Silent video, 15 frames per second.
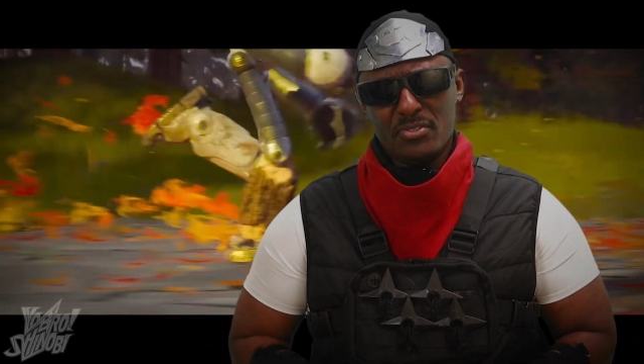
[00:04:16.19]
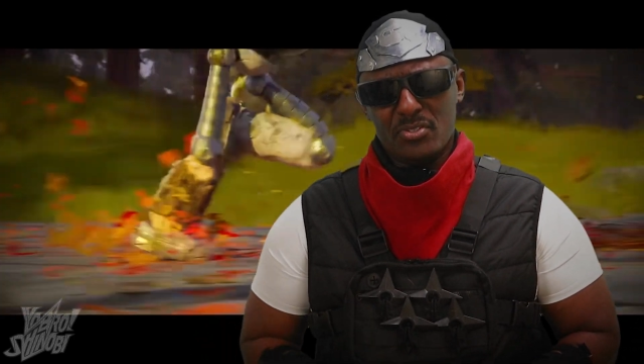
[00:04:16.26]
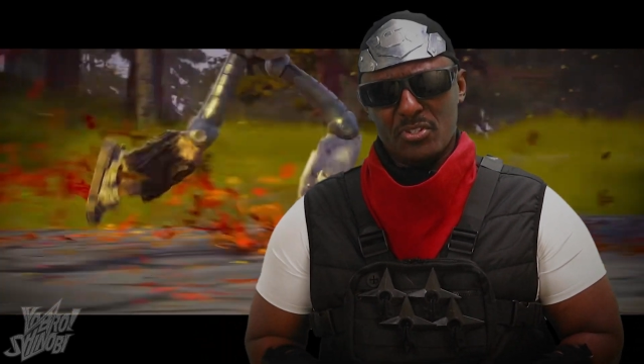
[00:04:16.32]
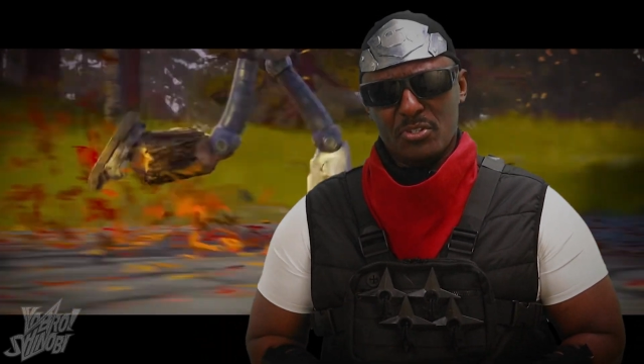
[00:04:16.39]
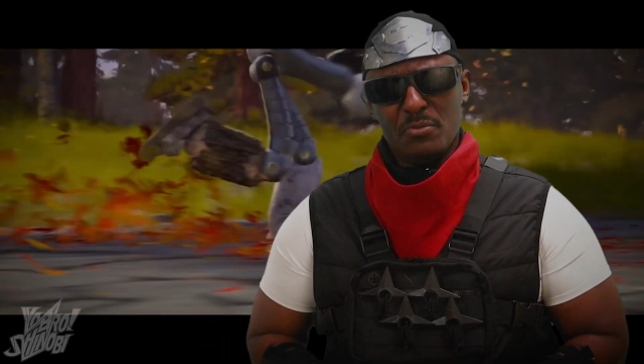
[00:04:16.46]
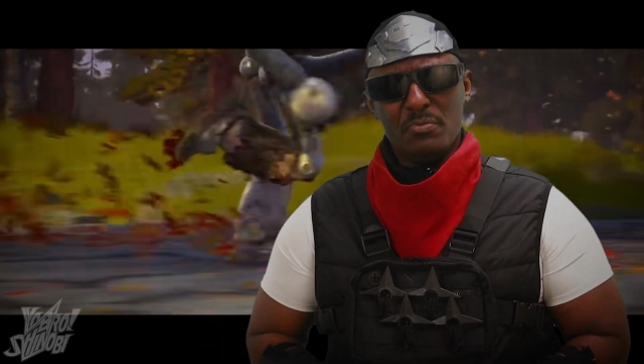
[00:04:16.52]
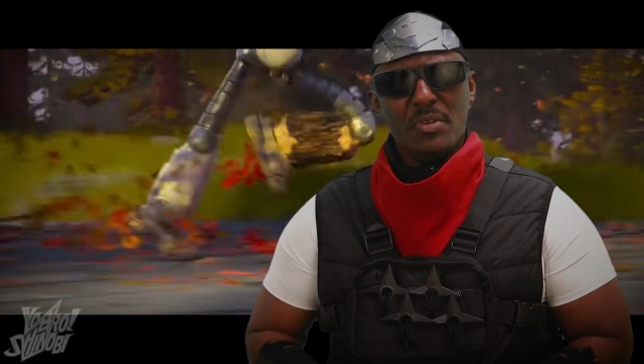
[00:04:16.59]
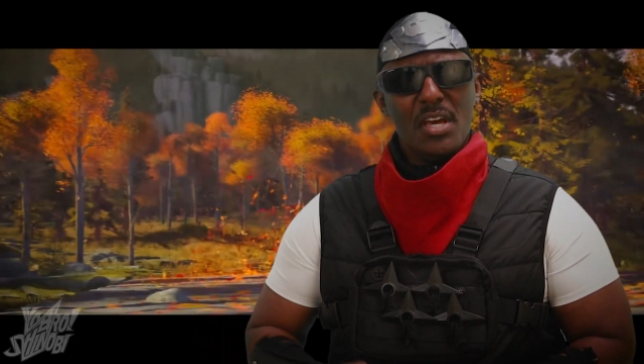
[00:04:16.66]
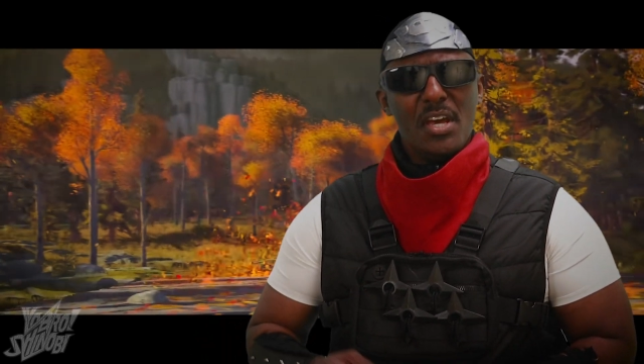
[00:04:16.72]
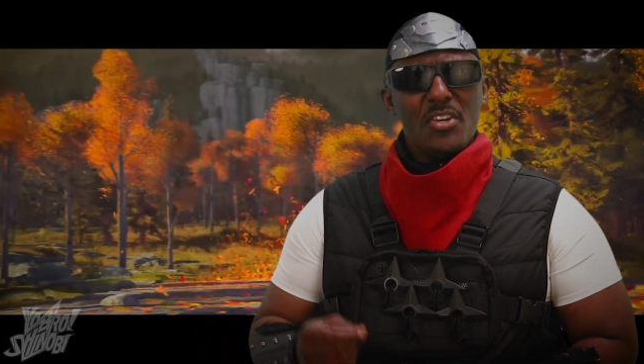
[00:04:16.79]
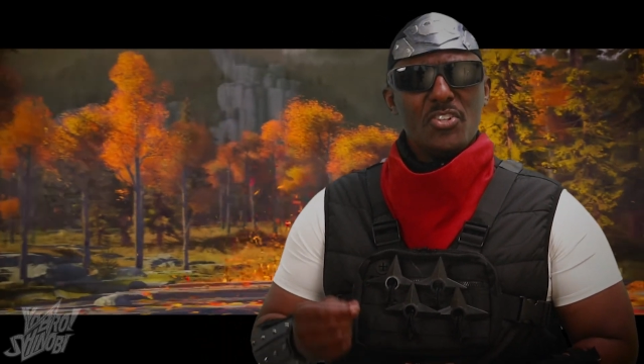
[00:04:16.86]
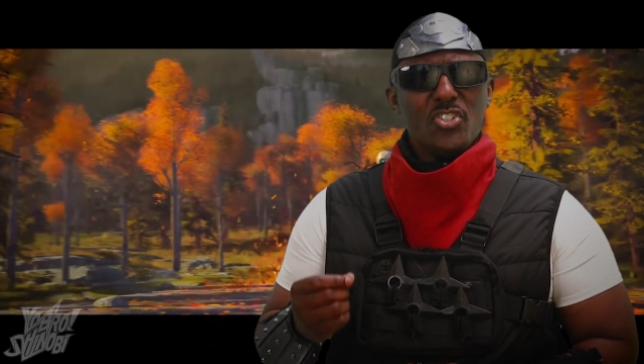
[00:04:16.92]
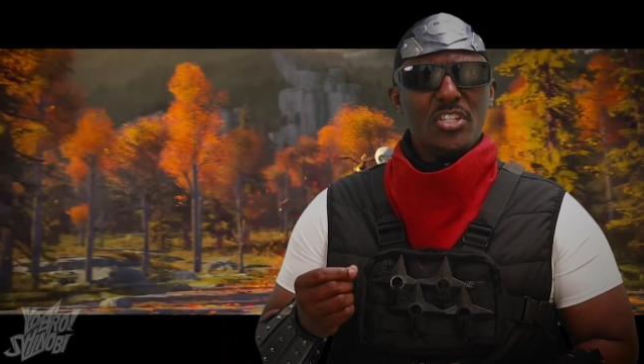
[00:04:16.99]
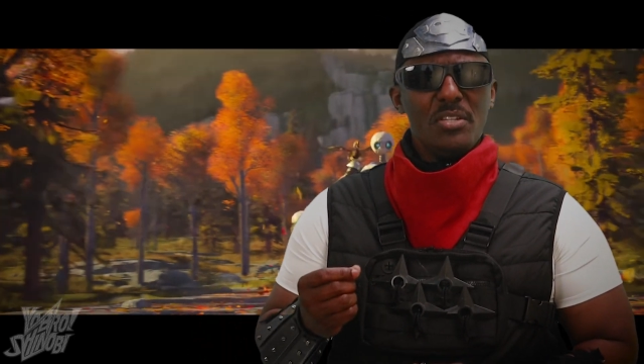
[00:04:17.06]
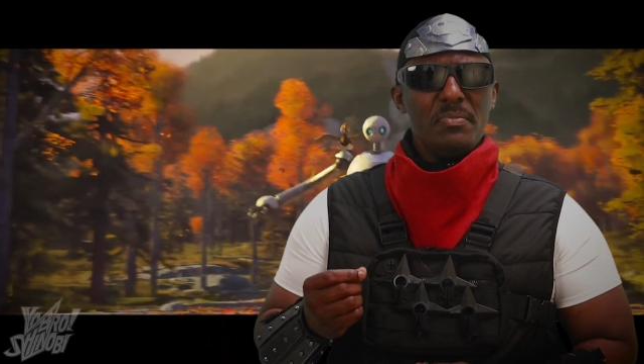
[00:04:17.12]
do,
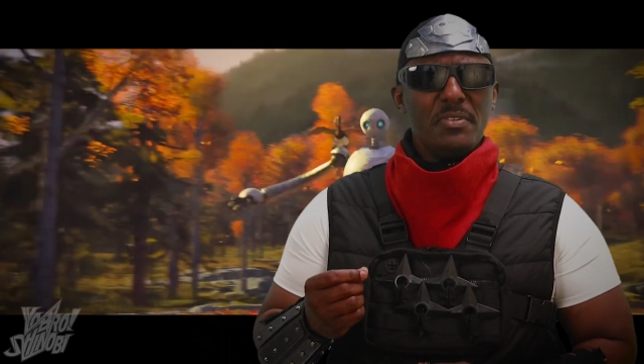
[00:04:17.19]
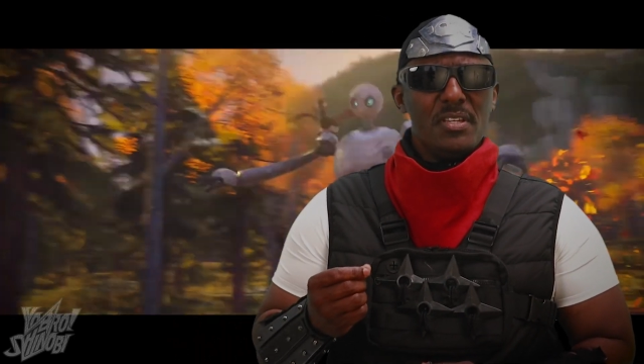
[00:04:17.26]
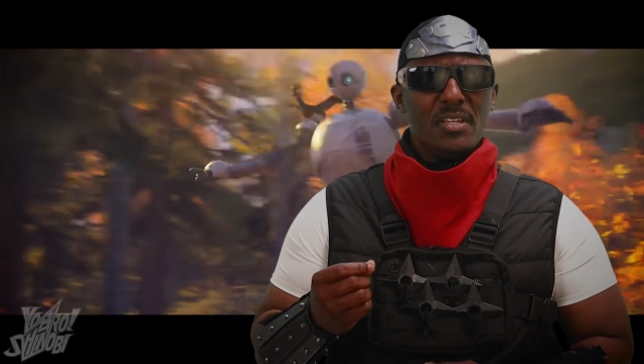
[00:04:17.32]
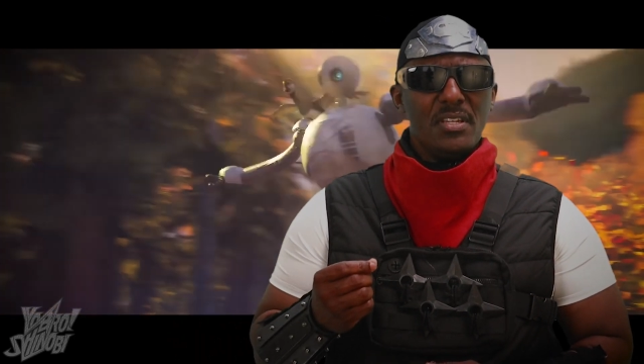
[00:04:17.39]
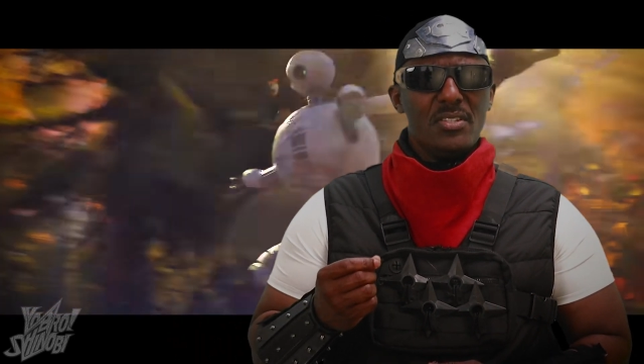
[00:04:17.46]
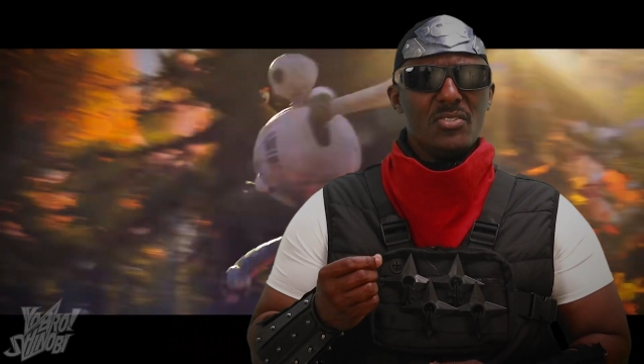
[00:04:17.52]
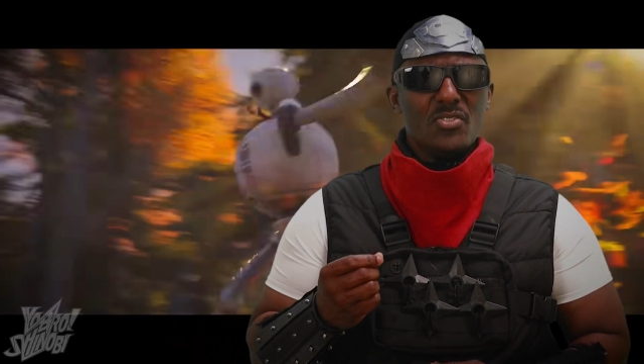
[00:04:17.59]
she begins